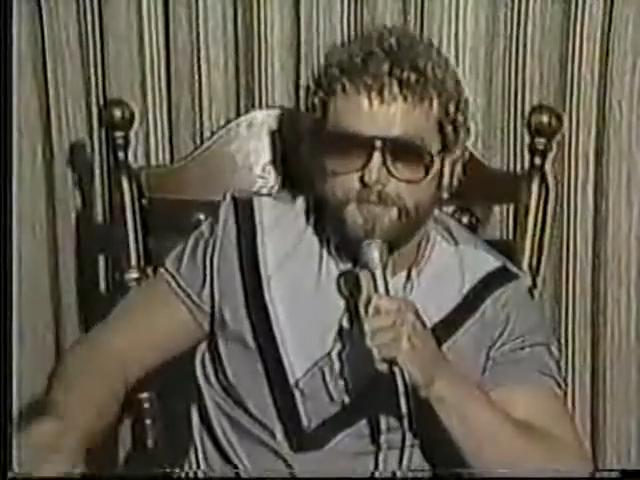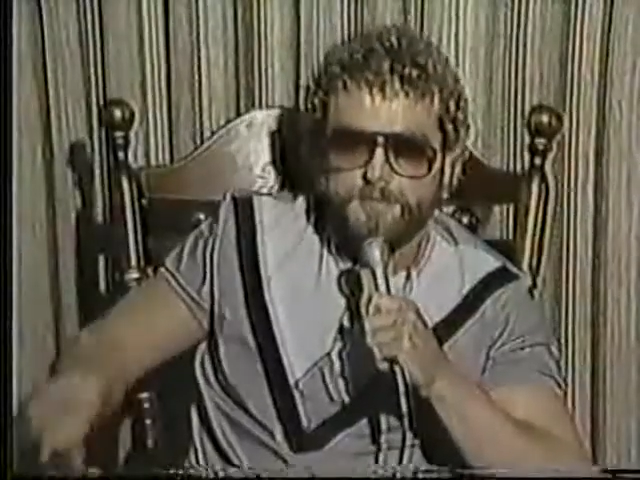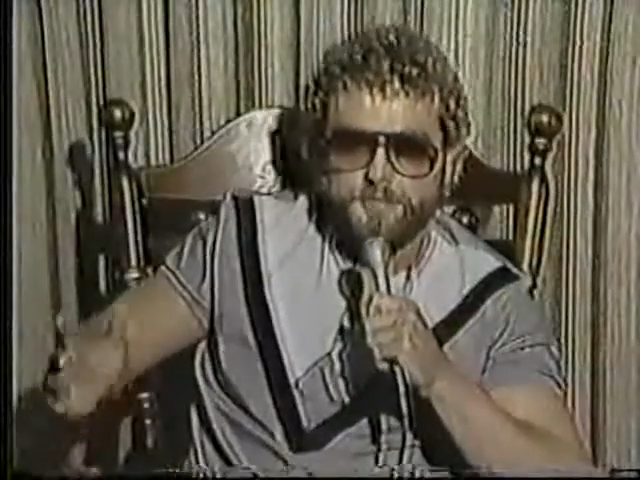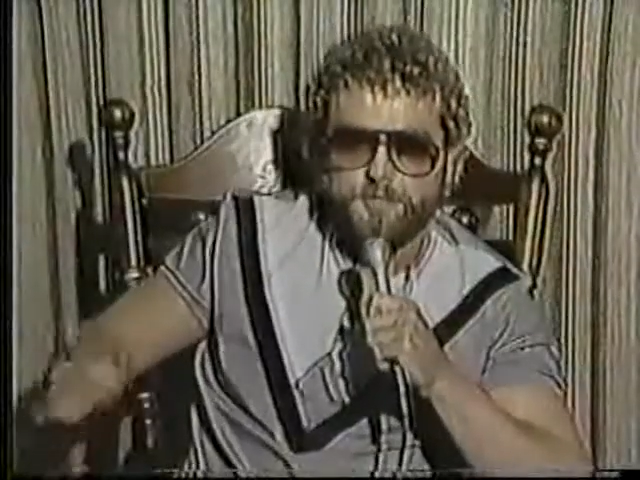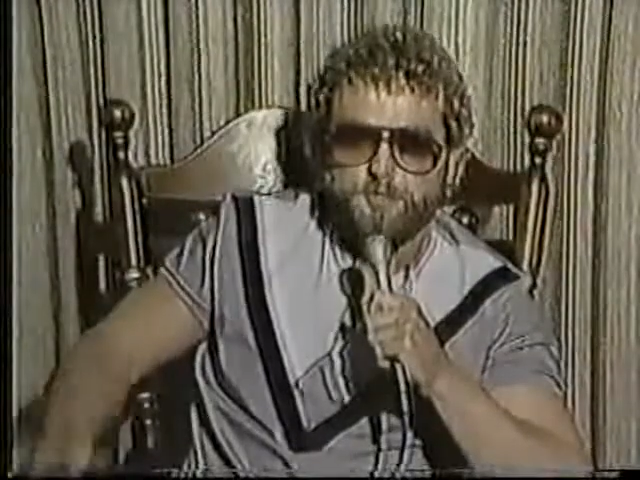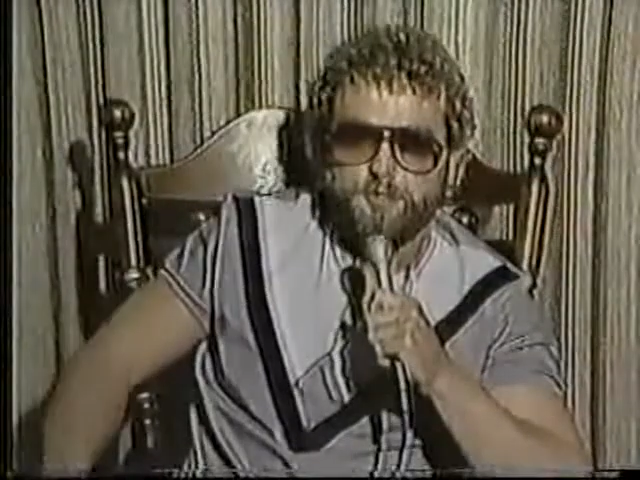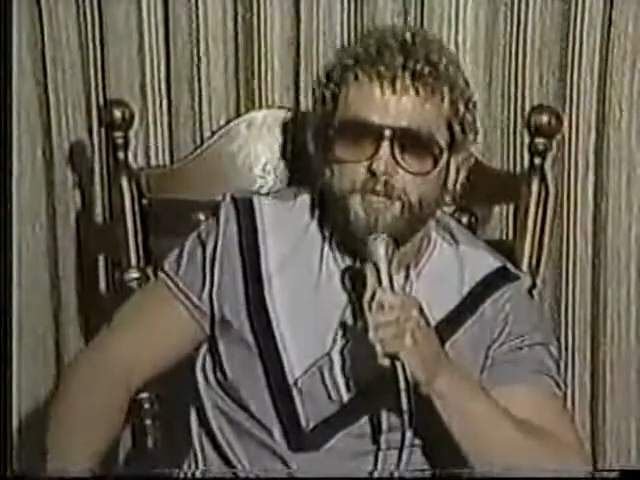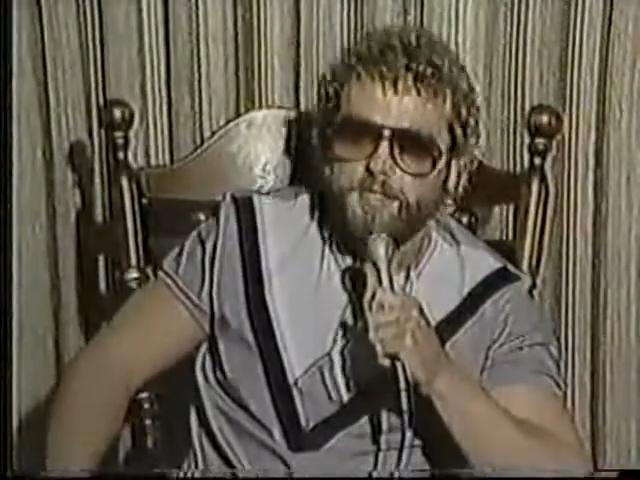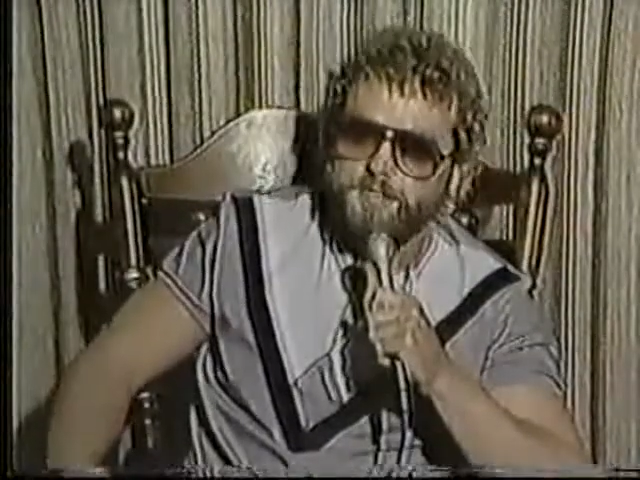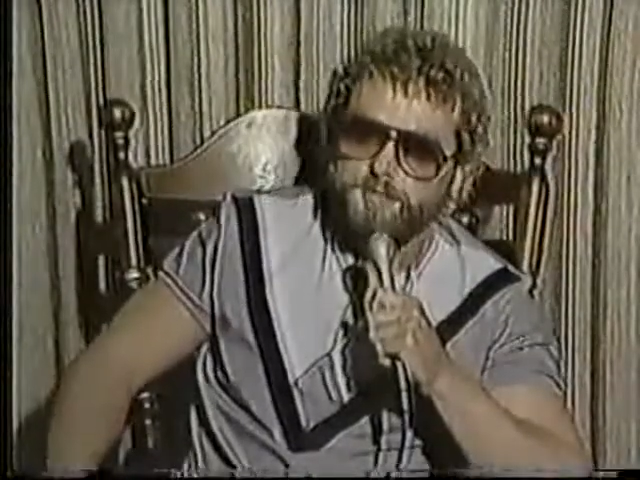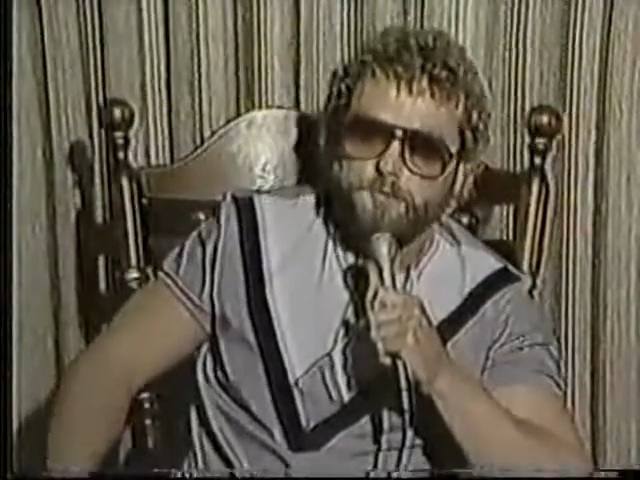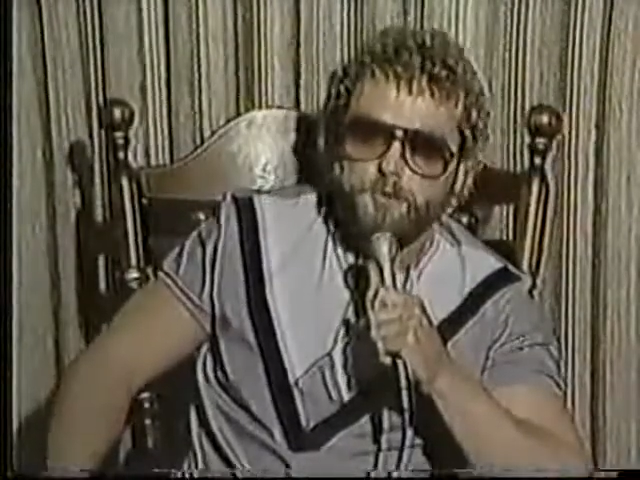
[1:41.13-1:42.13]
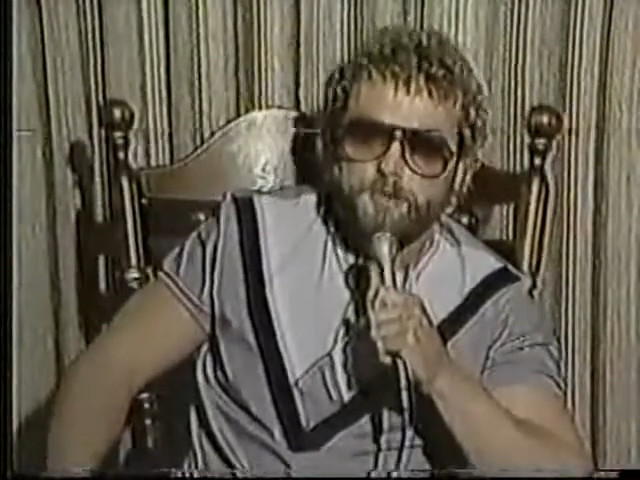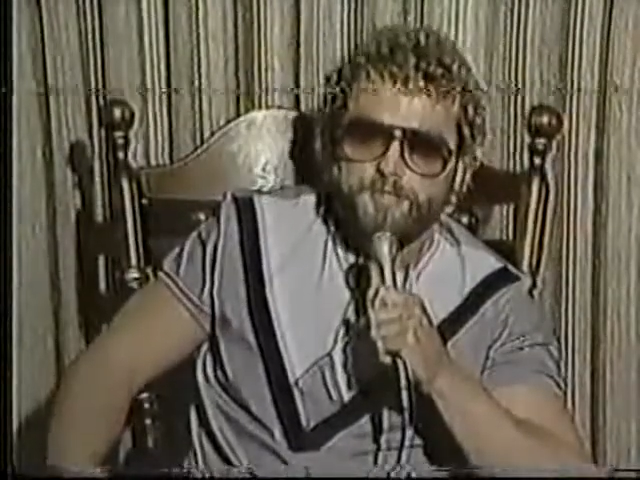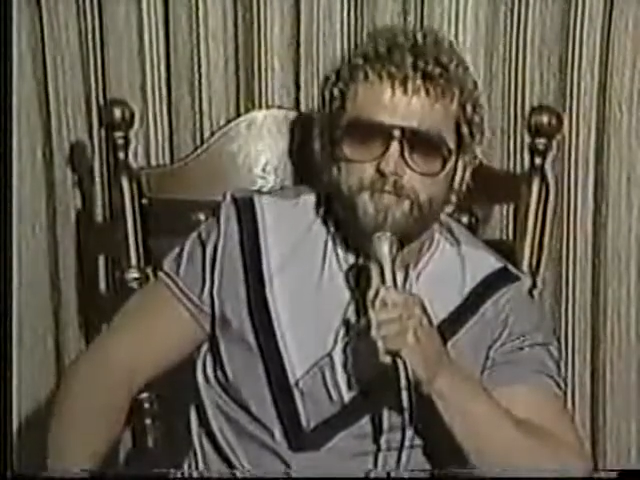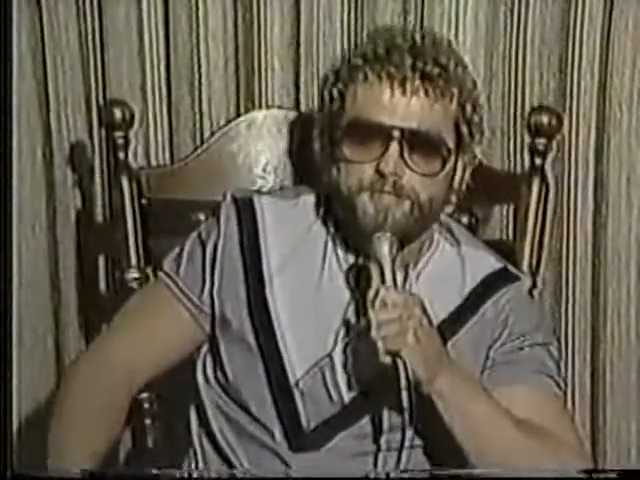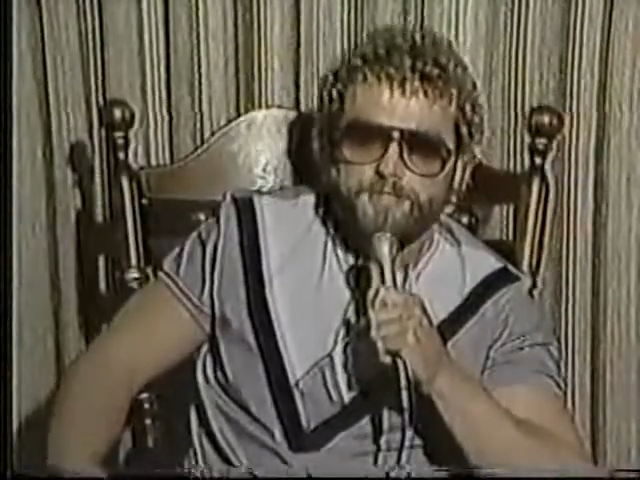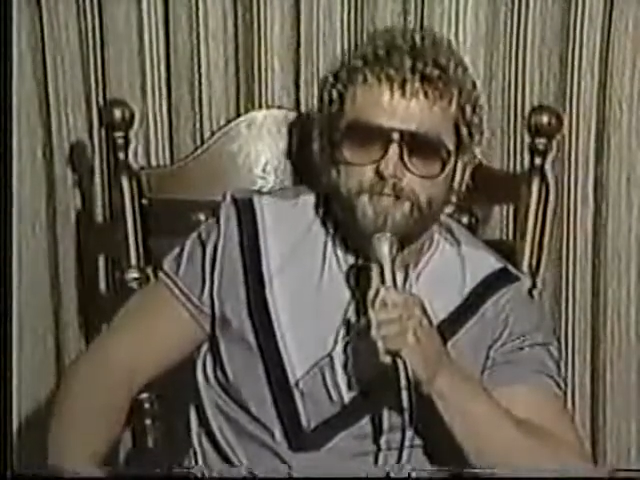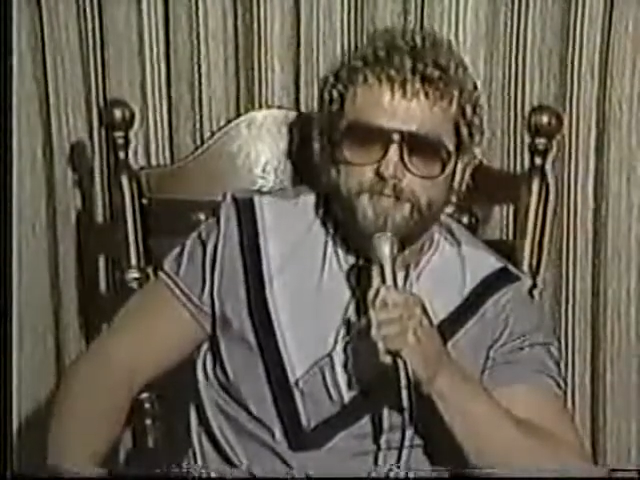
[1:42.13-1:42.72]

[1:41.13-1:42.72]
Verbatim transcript: his strategy worked.